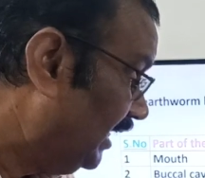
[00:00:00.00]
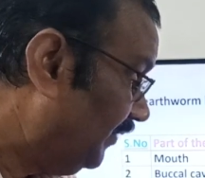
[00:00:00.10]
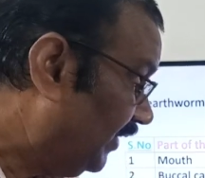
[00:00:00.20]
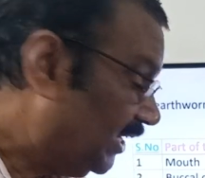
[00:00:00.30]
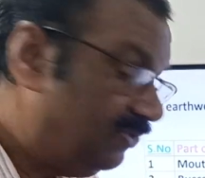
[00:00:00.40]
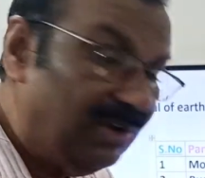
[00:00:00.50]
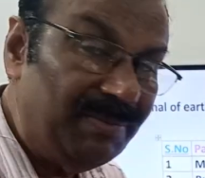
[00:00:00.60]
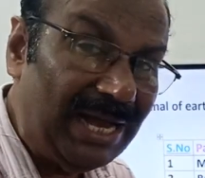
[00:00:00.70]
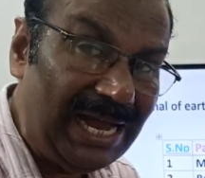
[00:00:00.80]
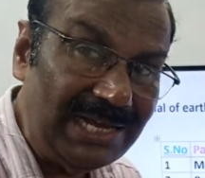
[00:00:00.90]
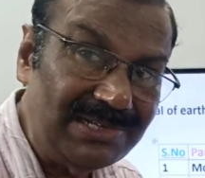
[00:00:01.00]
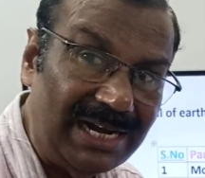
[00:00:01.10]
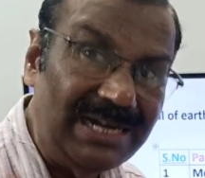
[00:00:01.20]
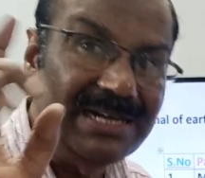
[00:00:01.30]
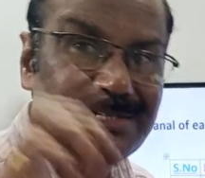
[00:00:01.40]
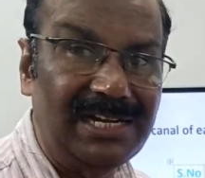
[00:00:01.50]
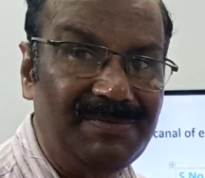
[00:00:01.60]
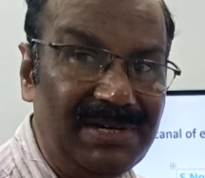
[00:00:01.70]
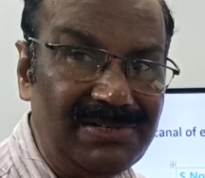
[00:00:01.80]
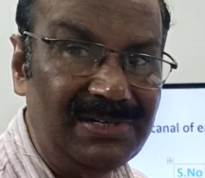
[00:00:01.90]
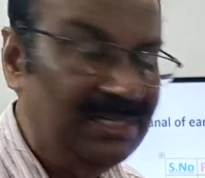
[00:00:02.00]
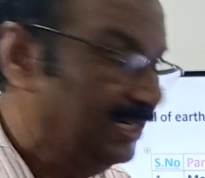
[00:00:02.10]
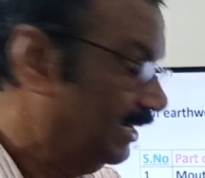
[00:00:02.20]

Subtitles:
If earthworm has 100 segments,